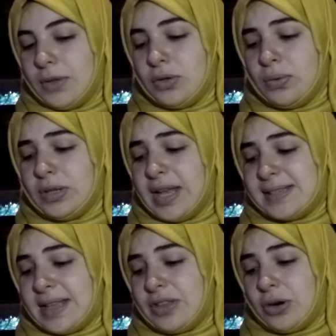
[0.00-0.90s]
you
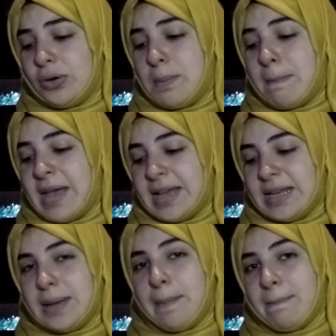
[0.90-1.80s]
realize that there are
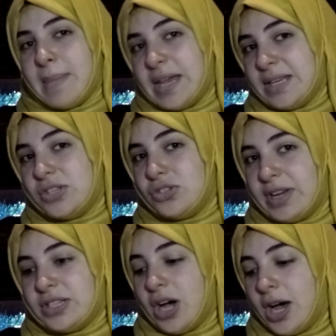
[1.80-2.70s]
many, many
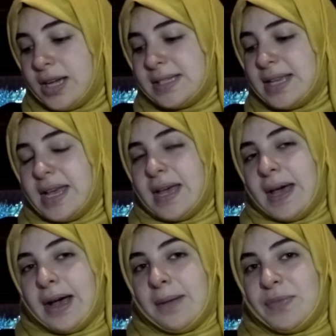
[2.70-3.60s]
stray dogs
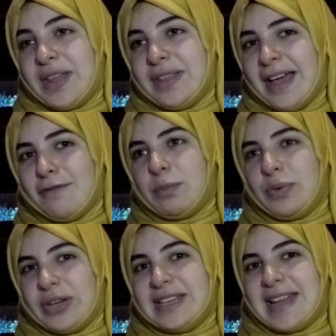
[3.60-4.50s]
um, and they have a
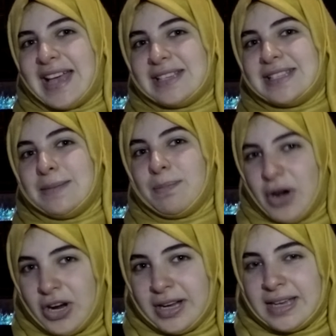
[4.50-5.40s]
pretty nasty
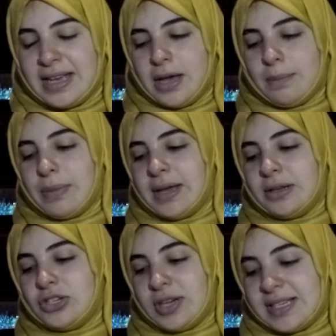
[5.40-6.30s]
bark. But
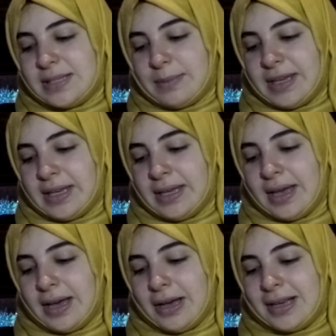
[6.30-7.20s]
trust me,
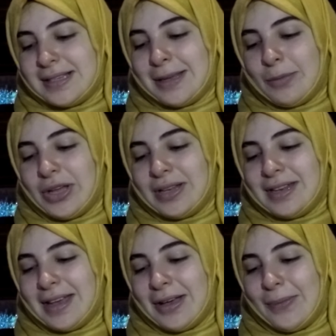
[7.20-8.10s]
uh,
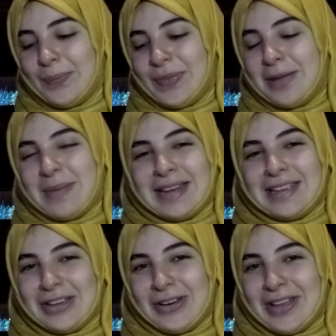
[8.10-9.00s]
someone um, I met
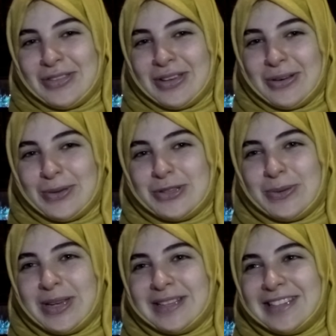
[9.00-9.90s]
here at the
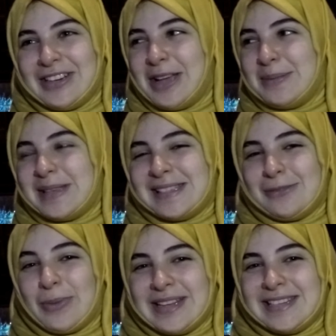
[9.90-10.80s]
retreat, her name is
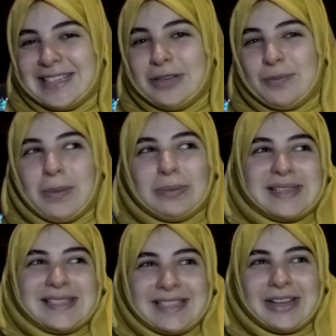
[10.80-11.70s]
Wendy. You've probably
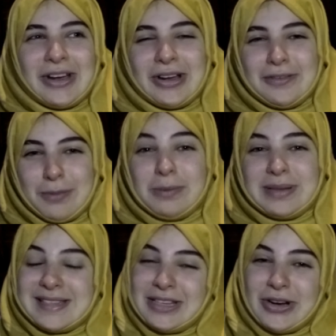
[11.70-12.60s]
seen her. You've
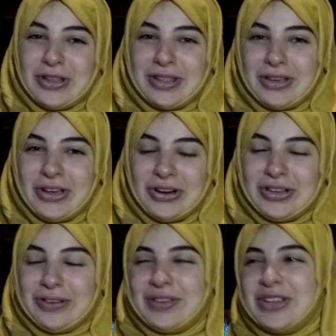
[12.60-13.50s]
probably seen her in the
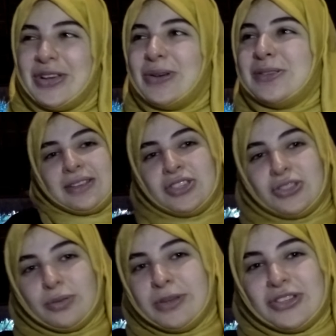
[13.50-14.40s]
earlier videos. She
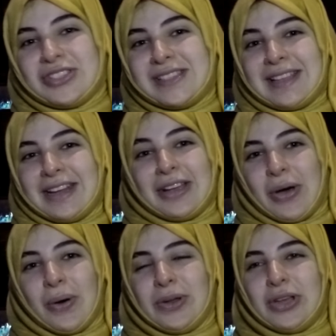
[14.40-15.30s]
told me to just let it
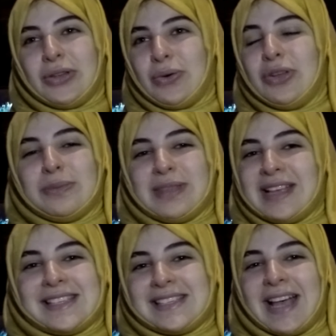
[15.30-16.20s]
go and ignore them. And
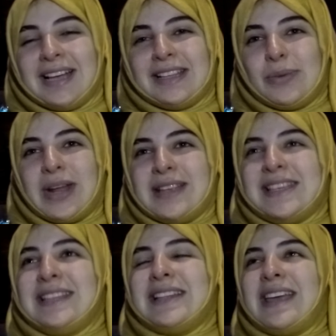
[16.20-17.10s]
that's exactly what I
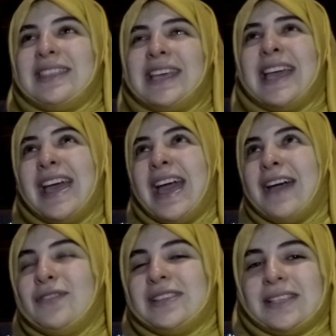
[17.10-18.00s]
did. And I think
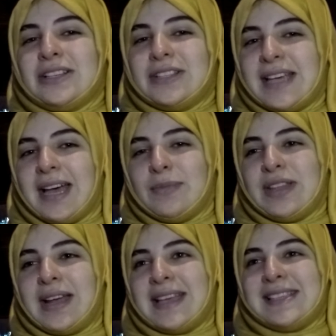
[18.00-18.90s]
every single time
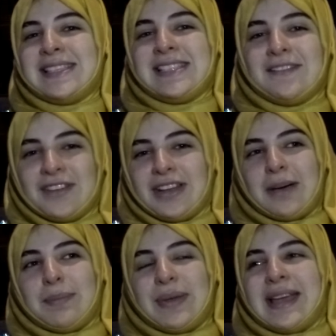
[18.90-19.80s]
that I stiffen
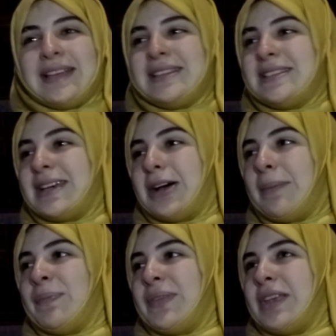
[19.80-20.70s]
up and
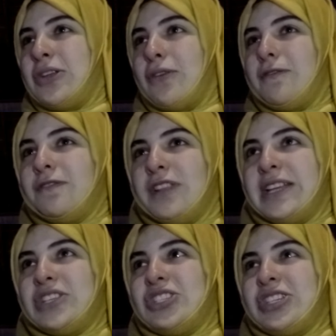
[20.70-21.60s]
uh, you know
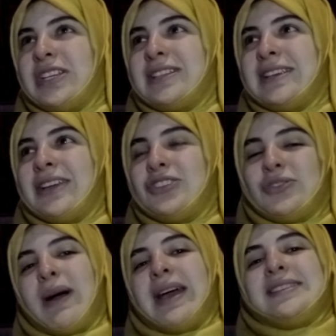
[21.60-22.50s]
flinch and I
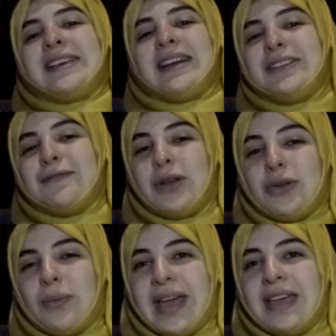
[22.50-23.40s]
try to kind of
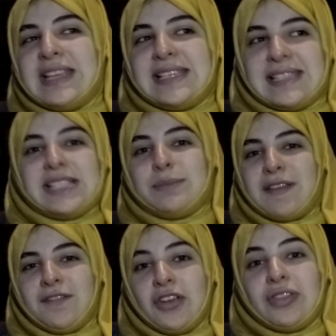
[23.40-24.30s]
run away, they sense
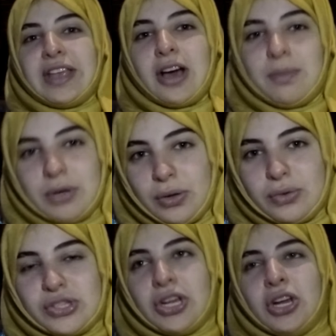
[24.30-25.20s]
my fear and they come
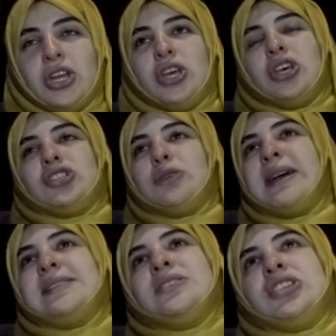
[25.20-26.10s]
closer. So
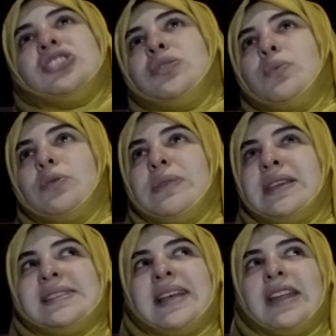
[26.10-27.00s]
my suggestion would
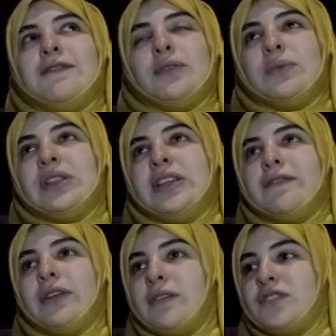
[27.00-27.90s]
be is that if you're really
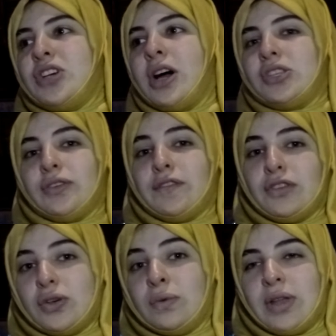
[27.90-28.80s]
afraid of dogs or if
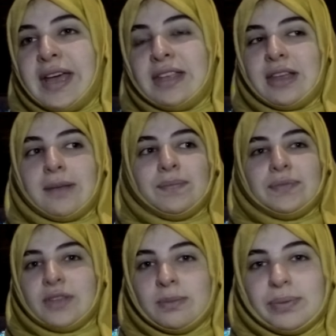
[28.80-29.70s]
you don't like them,
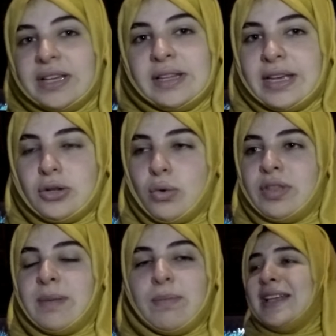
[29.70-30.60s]
completely
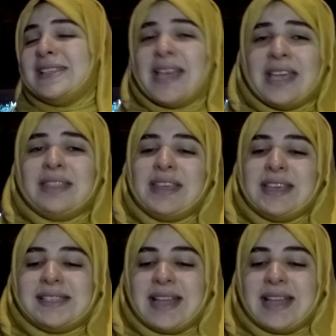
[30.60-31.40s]
ignore them. Second thing is